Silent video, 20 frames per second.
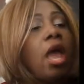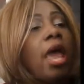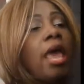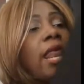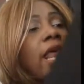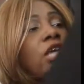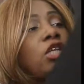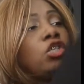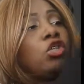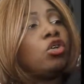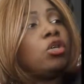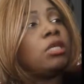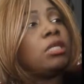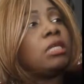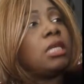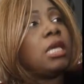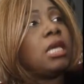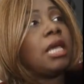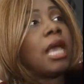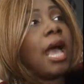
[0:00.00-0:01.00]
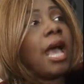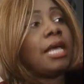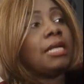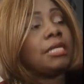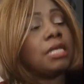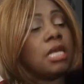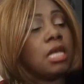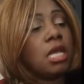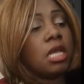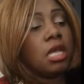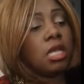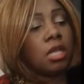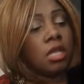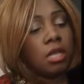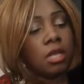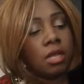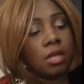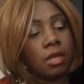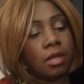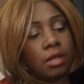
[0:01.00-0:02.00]
And as you can see, guys,
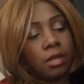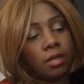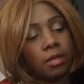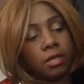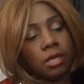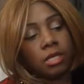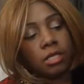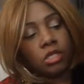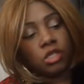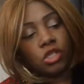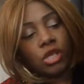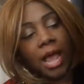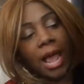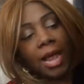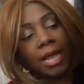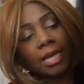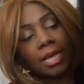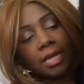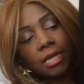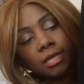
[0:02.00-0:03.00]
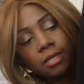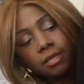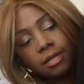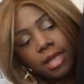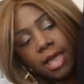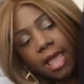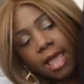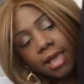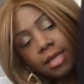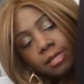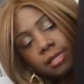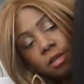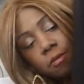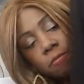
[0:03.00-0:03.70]
this jacket has a